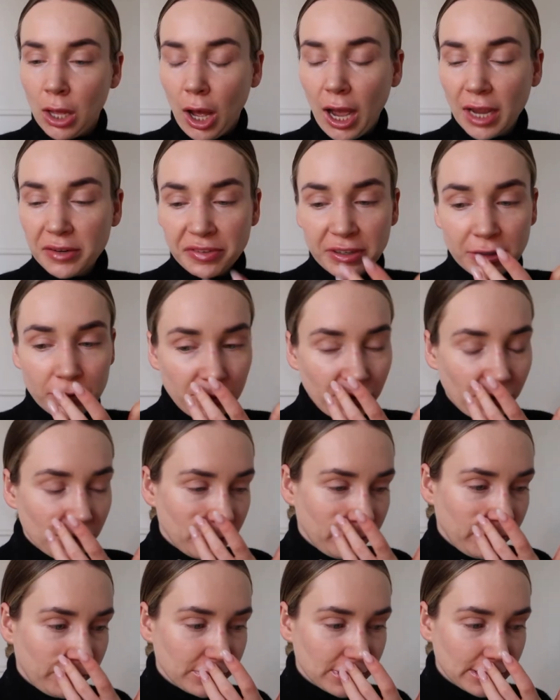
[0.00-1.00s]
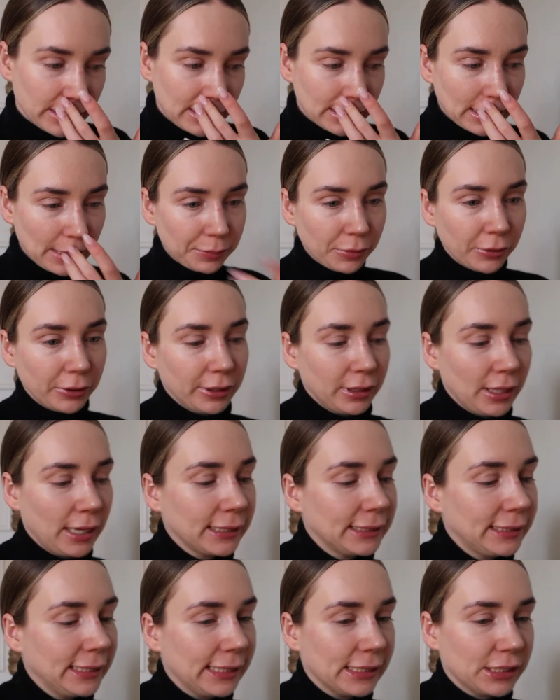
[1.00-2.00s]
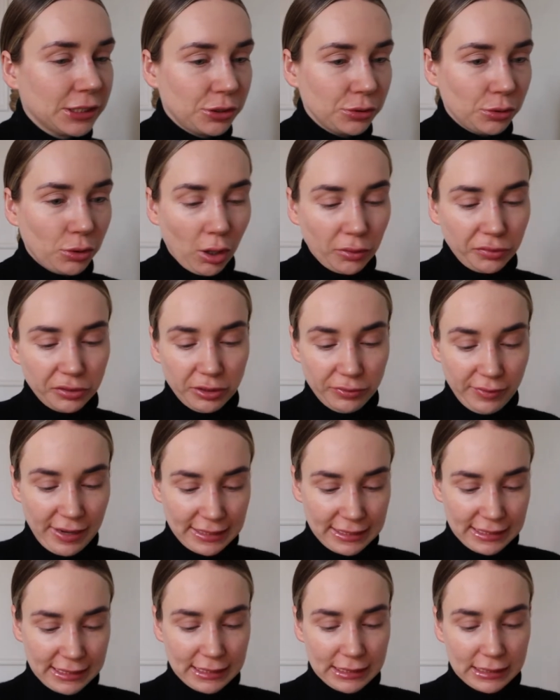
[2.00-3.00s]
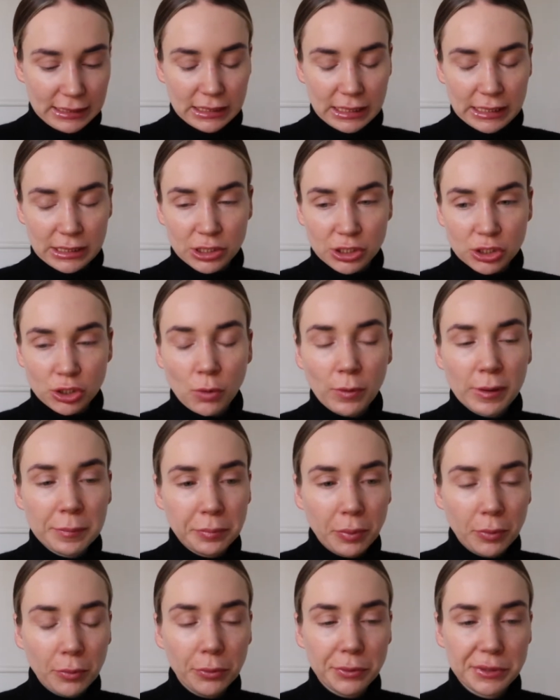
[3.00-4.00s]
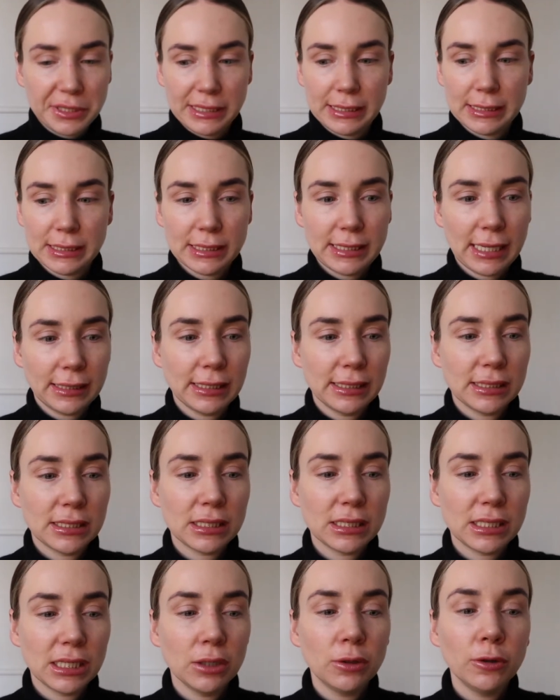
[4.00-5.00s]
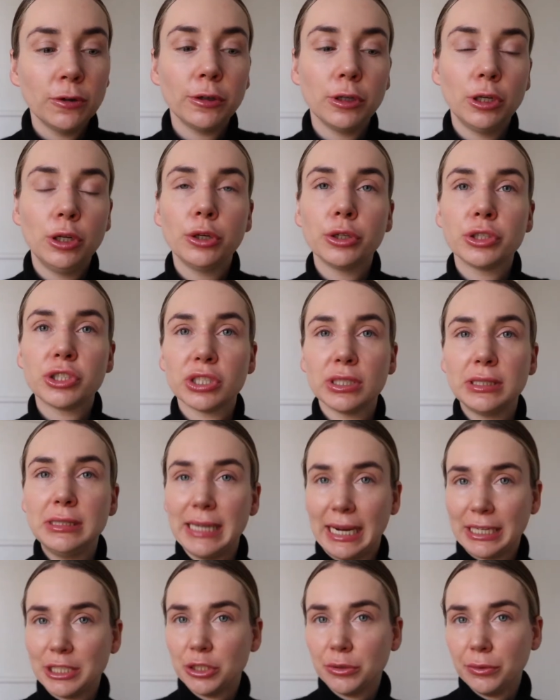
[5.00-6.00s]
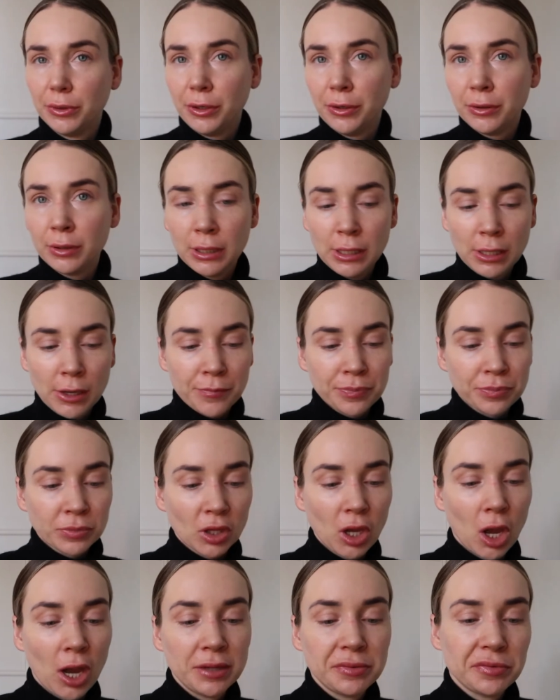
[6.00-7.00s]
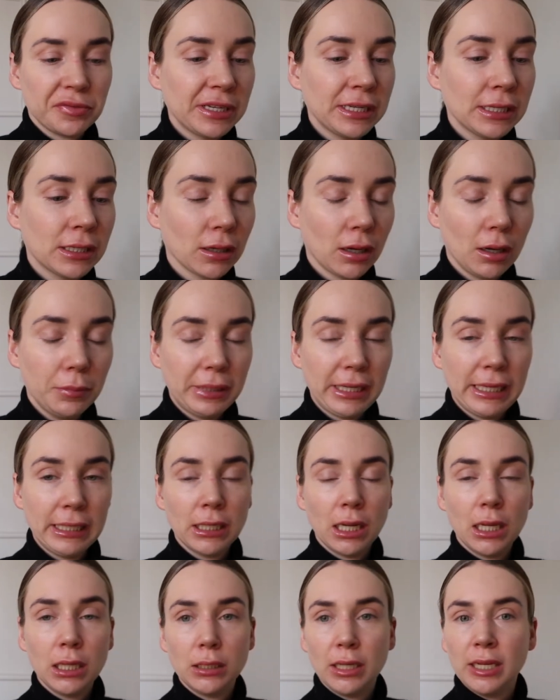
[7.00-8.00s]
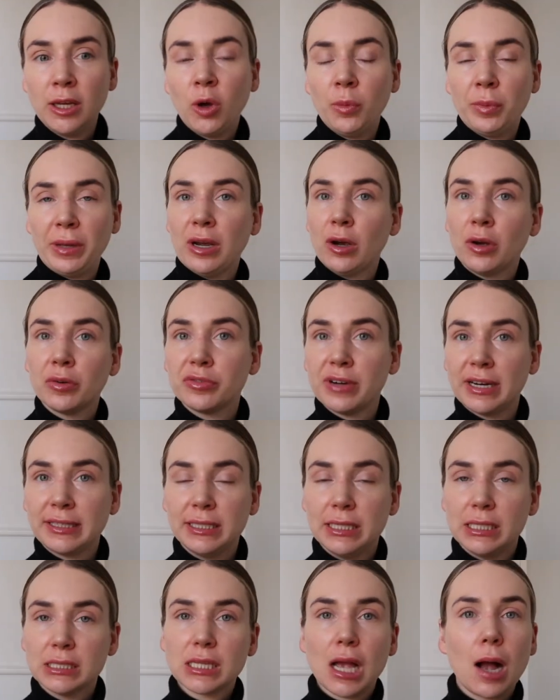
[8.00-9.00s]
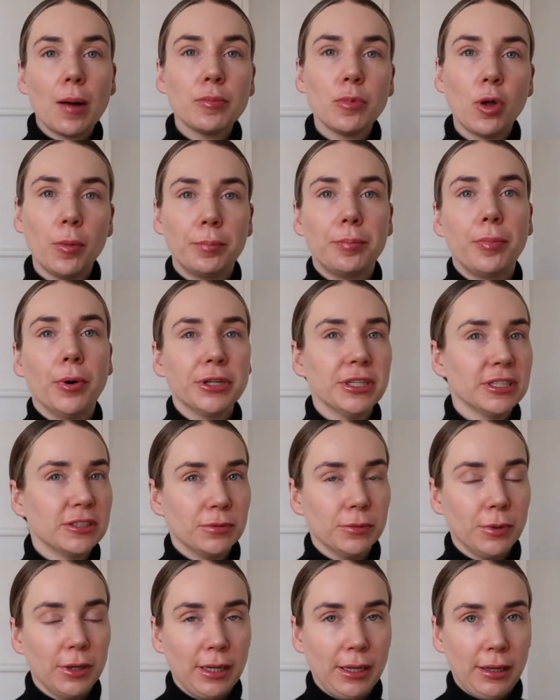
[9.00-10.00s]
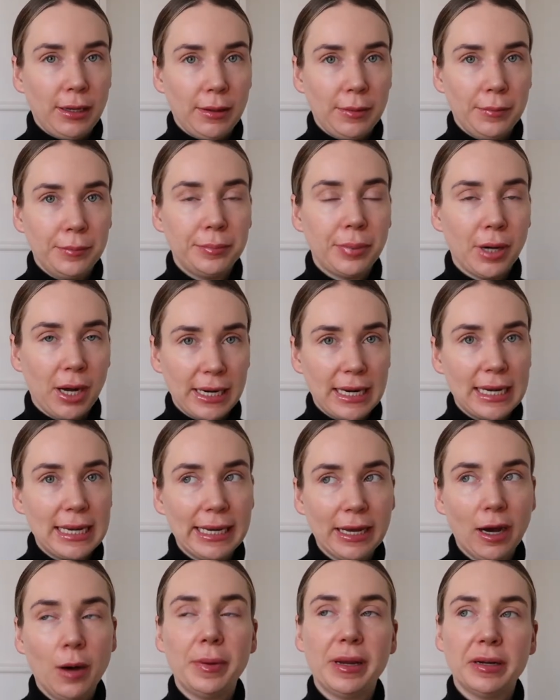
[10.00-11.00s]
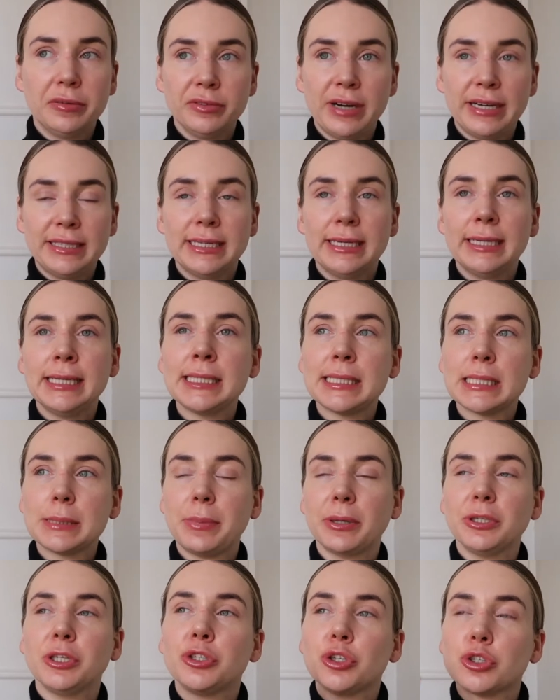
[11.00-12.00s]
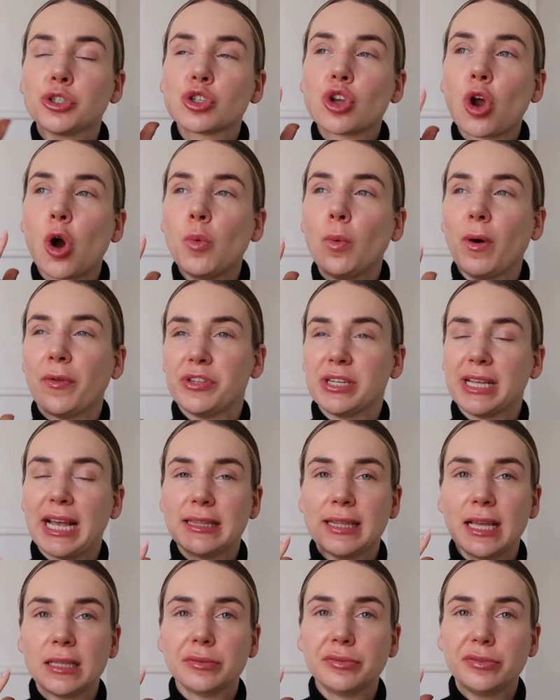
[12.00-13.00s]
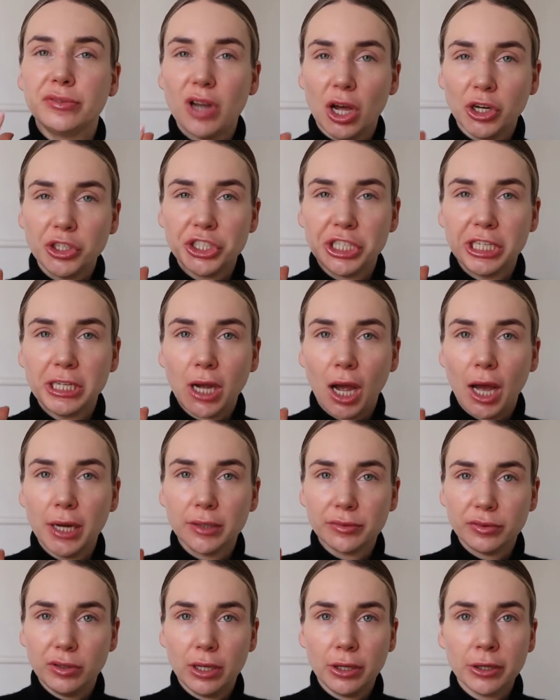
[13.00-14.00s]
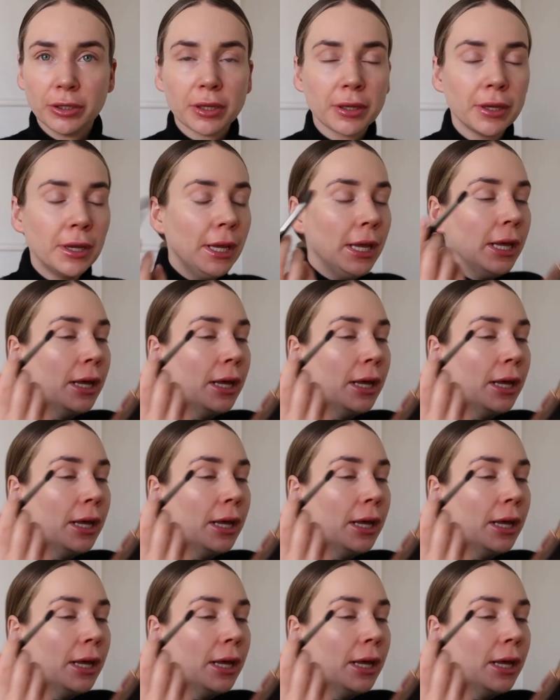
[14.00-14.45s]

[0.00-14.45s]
I think with a skincare product like this, to cover the redness, it's so important that it still looks natural. I think, I mean, a little bit of redness, I'm not bothered by a little bit of redness, but you just don't want to get that flushy kind of look.